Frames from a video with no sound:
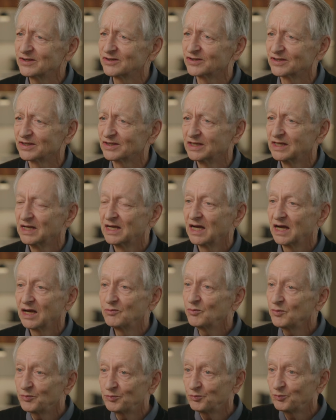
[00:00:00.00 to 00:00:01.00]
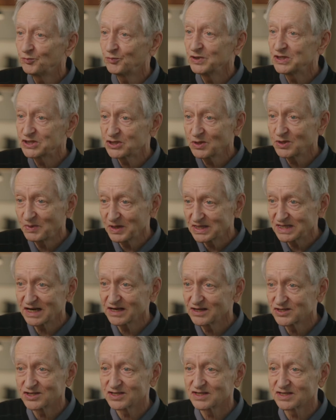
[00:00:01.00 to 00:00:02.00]
on. And with
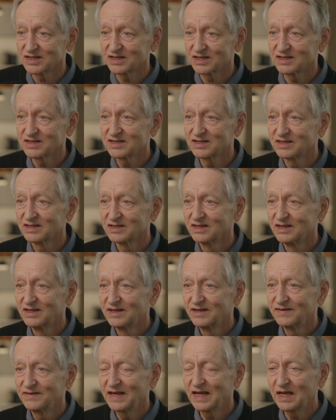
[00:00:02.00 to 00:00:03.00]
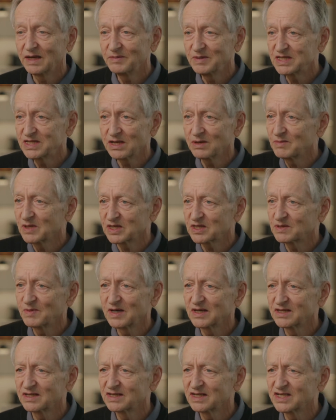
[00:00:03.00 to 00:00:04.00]
superintelligences, they're going to be so much
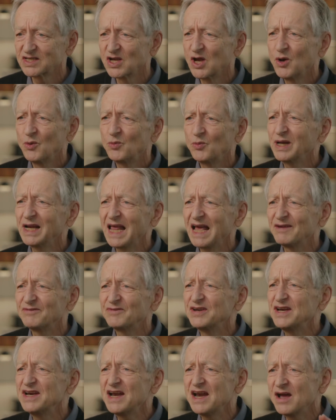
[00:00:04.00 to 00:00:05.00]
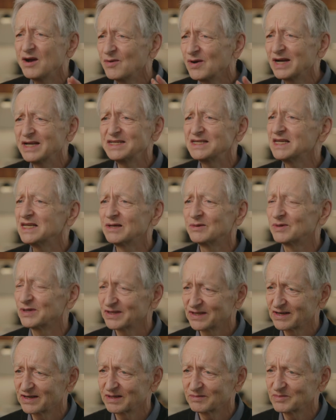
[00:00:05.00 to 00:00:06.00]
smarter than us, we'll have no idea what
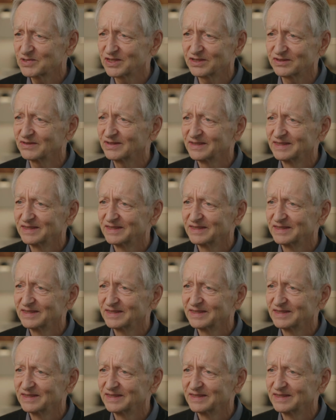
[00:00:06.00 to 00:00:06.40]
they're up to.